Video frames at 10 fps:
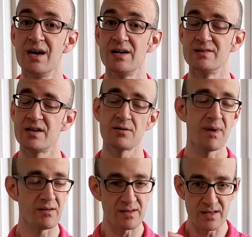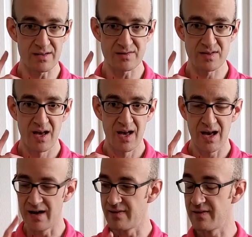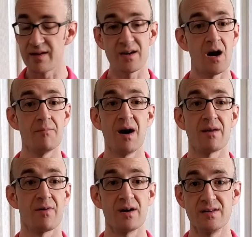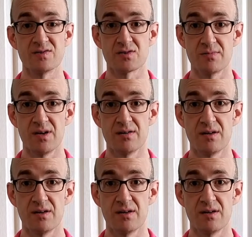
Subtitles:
is hear melodies and they come out of our instrument.